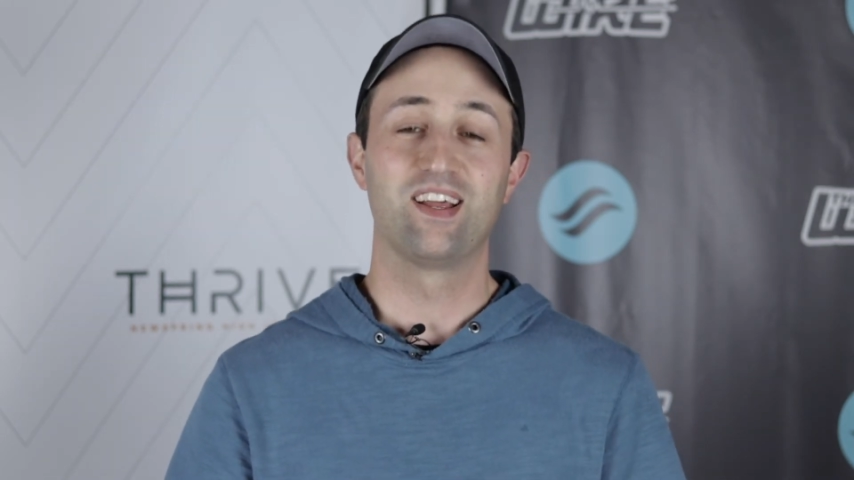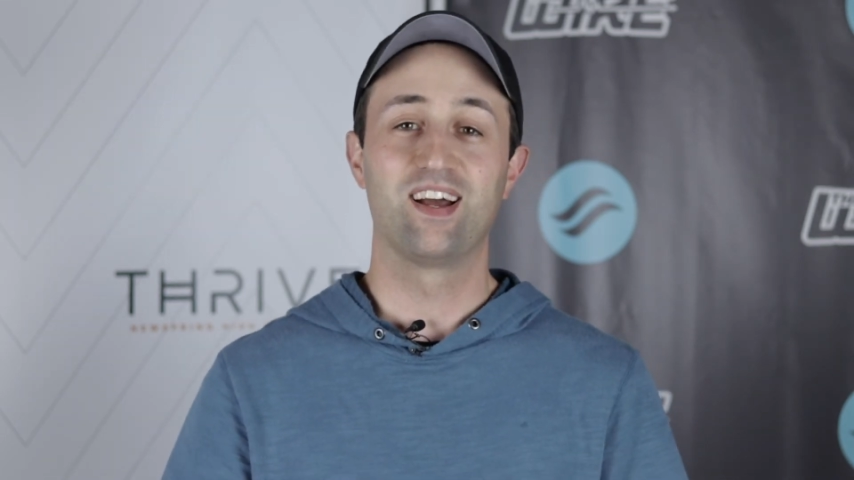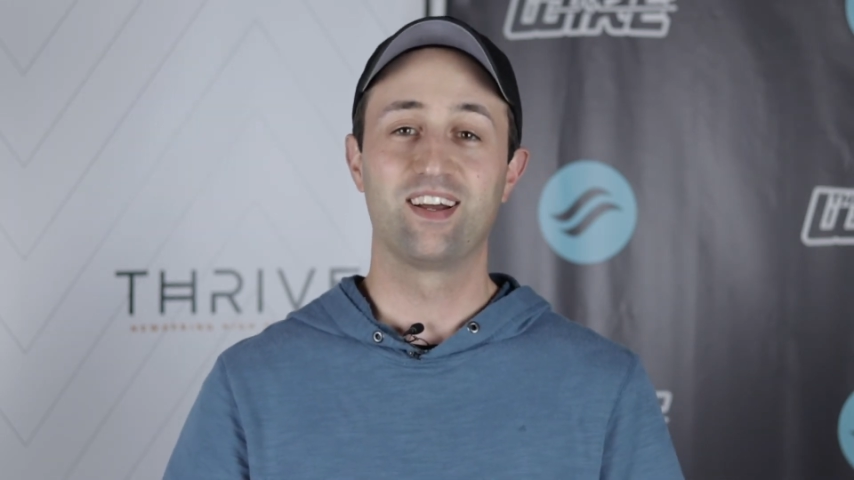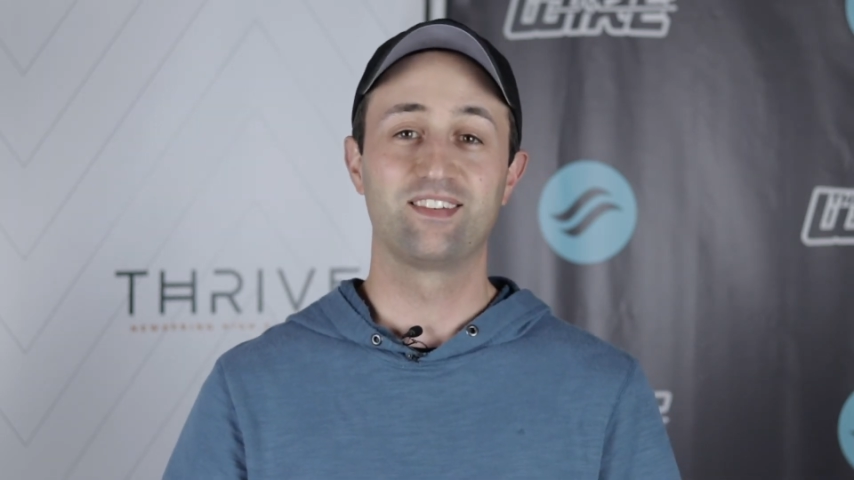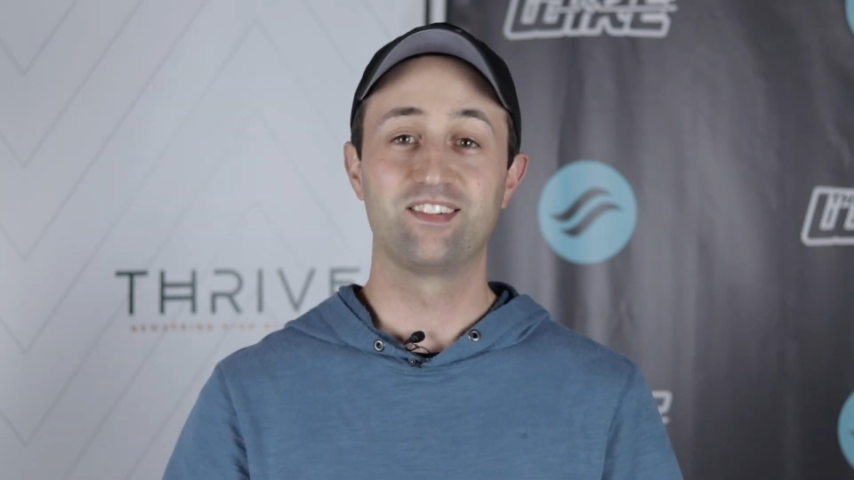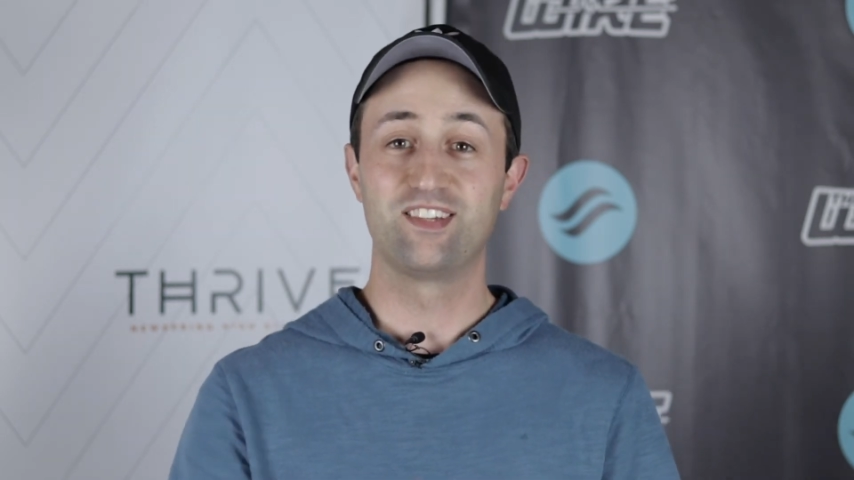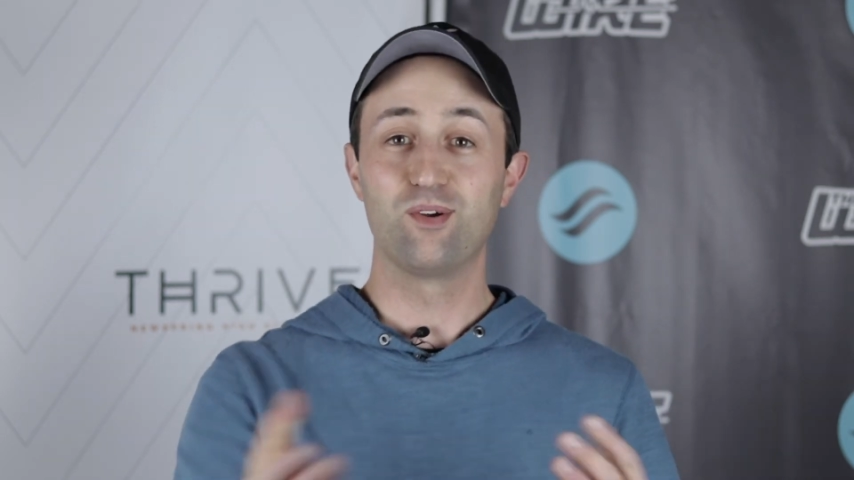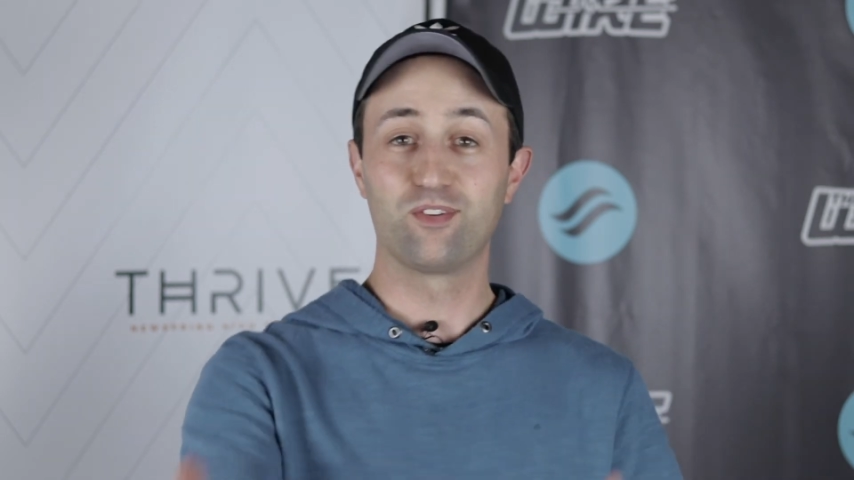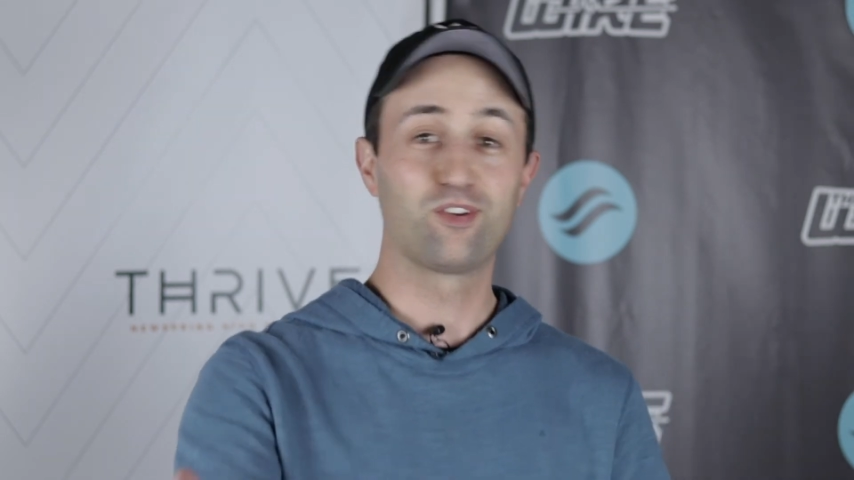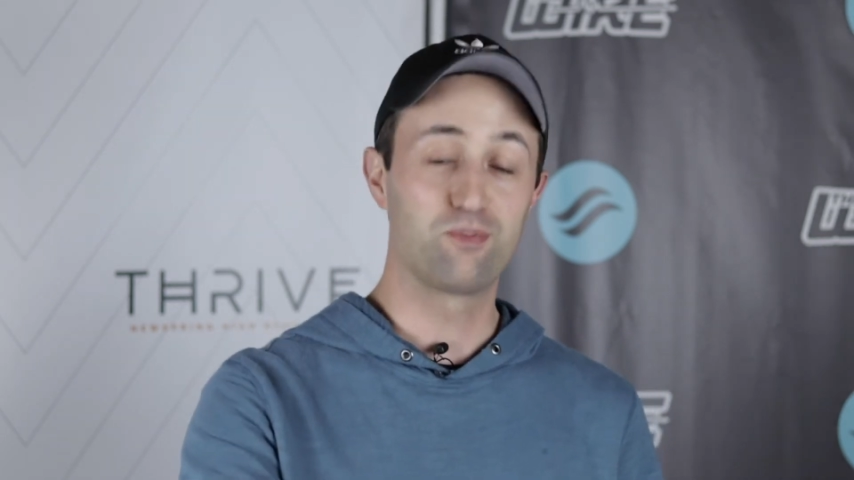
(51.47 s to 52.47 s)
to see
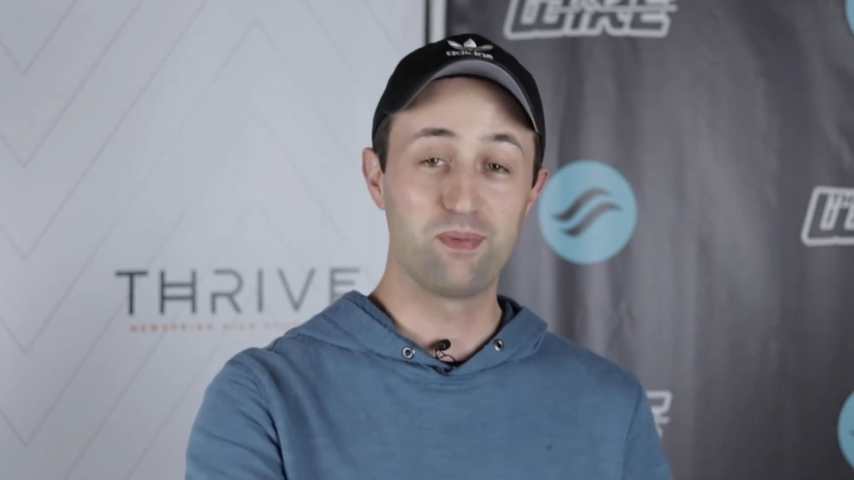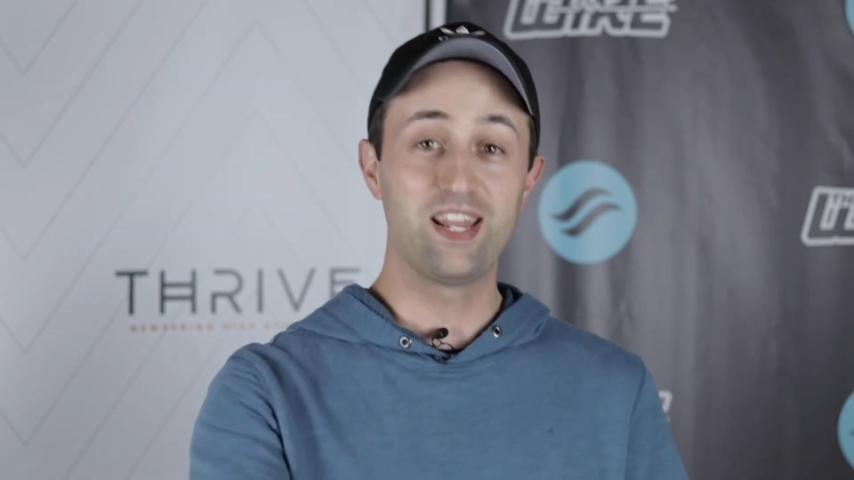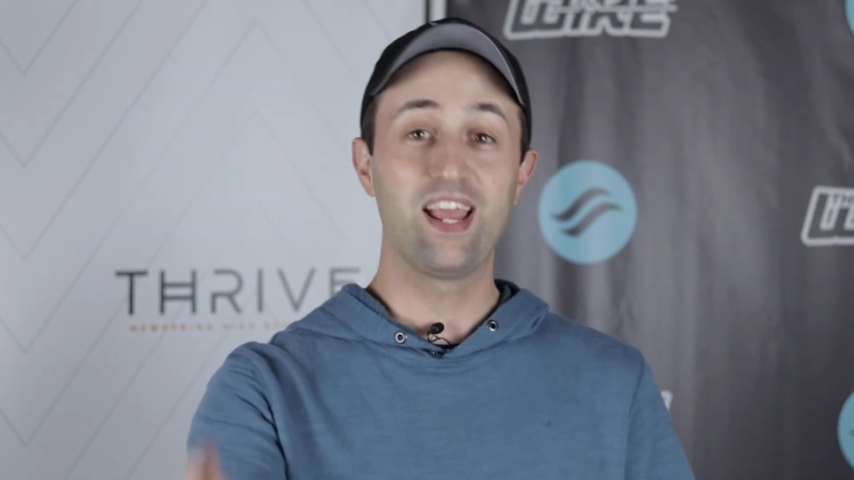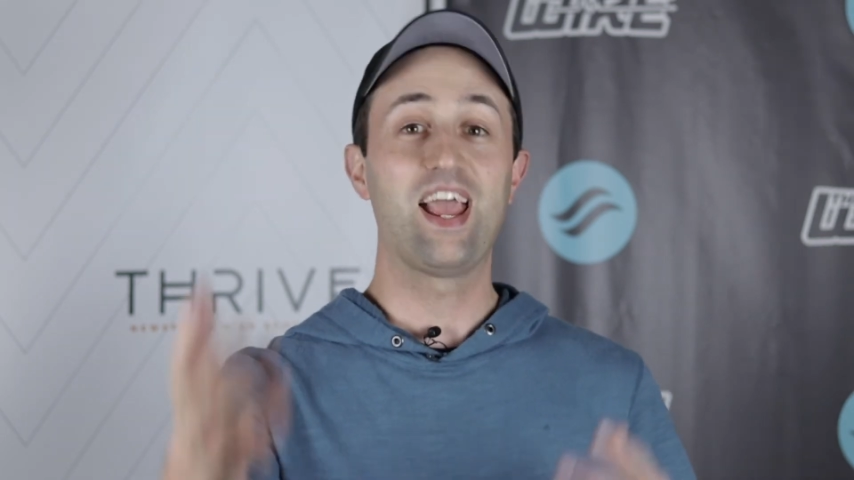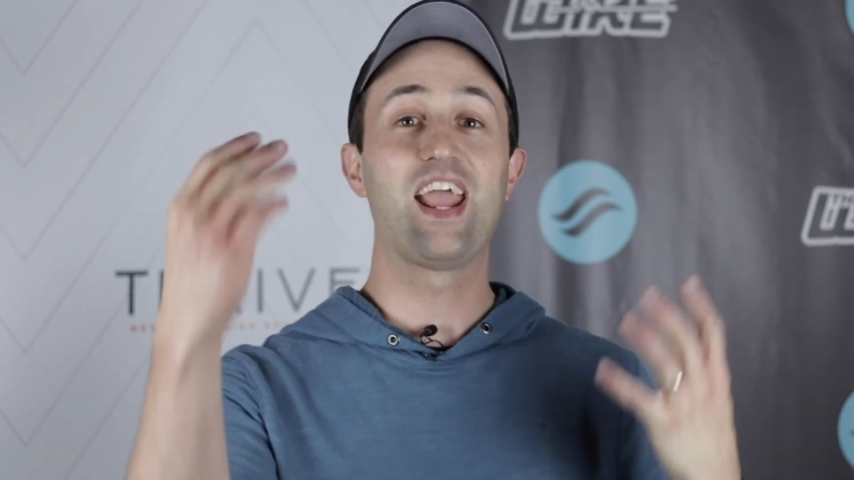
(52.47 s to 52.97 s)
you on social media.